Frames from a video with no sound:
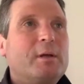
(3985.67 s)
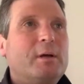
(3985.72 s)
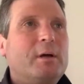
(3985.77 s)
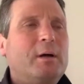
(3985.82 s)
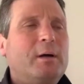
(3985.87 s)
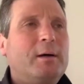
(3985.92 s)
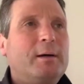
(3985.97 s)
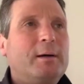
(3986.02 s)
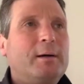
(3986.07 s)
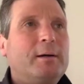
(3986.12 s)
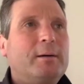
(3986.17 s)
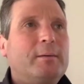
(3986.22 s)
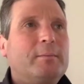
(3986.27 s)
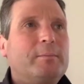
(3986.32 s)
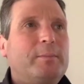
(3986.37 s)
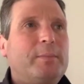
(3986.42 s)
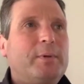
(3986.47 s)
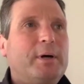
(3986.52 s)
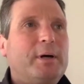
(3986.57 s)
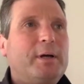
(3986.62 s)

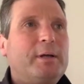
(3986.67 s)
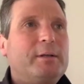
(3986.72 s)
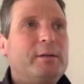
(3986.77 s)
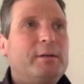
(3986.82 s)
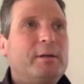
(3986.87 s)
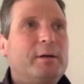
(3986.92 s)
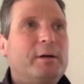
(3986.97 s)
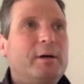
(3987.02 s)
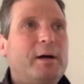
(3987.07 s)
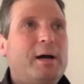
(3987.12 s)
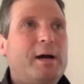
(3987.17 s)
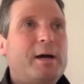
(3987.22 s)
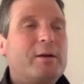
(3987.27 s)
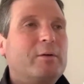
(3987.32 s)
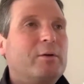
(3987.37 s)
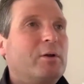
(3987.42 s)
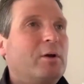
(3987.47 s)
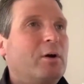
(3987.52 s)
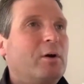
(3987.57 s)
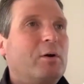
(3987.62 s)
but I
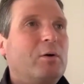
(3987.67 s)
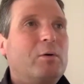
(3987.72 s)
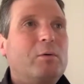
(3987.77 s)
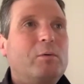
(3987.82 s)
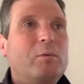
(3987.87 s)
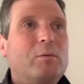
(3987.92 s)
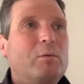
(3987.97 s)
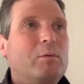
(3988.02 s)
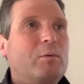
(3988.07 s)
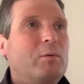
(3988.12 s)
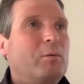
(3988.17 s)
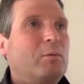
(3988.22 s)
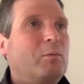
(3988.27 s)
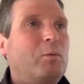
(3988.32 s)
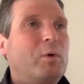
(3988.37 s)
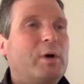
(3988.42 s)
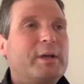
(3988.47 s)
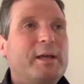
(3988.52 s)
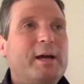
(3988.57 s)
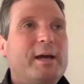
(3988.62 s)
don't know
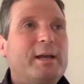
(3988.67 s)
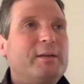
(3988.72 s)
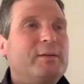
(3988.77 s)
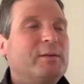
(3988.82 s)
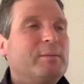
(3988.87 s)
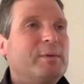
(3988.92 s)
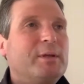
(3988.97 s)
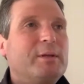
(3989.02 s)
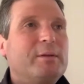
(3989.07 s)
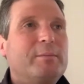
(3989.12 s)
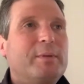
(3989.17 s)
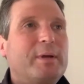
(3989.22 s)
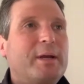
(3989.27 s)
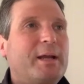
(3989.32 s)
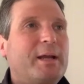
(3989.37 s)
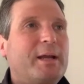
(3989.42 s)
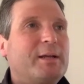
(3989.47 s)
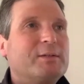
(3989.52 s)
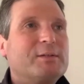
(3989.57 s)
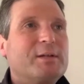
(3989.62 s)
what got into me, but
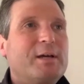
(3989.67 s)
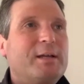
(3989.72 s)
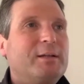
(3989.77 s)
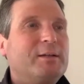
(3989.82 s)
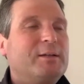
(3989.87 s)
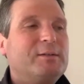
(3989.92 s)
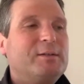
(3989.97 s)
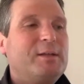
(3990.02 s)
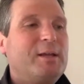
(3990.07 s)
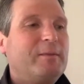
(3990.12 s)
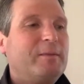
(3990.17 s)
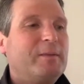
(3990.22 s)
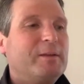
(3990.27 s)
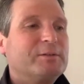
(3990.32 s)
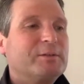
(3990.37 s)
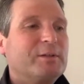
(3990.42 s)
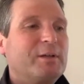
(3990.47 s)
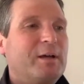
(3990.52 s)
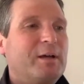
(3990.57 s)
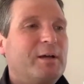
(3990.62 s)
I decided to take
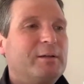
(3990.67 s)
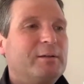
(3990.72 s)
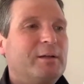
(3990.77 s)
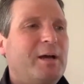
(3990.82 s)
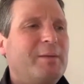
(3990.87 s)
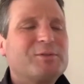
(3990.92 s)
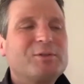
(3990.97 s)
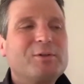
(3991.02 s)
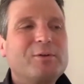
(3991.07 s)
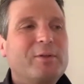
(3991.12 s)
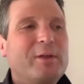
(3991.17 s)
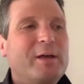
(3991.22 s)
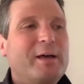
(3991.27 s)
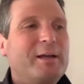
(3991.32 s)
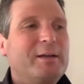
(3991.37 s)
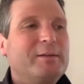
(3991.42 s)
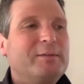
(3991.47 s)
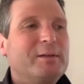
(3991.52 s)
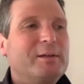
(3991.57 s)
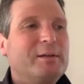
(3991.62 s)
this on. I'm so
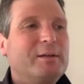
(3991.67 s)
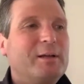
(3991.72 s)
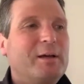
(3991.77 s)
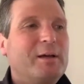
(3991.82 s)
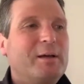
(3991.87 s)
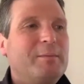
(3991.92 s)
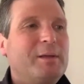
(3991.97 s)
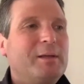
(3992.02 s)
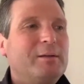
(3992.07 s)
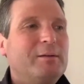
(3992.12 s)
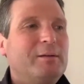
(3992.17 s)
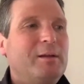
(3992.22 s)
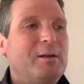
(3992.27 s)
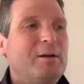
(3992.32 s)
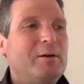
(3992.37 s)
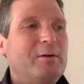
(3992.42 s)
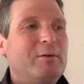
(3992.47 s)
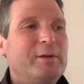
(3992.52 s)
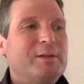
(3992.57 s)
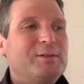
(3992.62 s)
glad I did. I mean, you
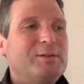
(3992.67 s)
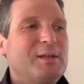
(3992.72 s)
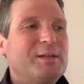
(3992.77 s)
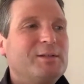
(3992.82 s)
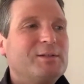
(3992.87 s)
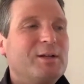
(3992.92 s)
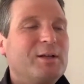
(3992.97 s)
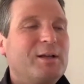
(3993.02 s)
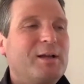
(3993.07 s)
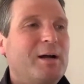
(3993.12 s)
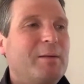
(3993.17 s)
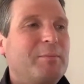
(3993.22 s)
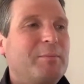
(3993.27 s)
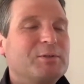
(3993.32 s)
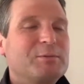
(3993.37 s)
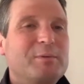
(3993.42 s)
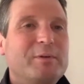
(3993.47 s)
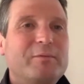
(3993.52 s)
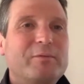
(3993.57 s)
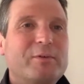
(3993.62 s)
know, it's an
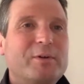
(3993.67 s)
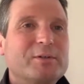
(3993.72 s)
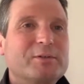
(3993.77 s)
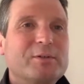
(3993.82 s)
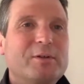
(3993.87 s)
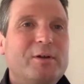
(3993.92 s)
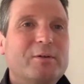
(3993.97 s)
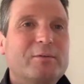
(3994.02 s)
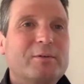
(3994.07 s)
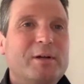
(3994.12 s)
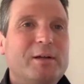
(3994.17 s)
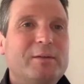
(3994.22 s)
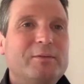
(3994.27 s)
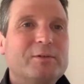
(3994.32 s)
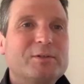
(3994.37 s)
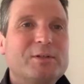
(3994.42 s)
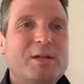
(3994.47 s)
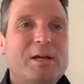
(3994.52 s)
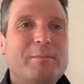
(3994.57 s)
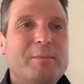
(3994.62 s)
accomplishment for us all, right? There's not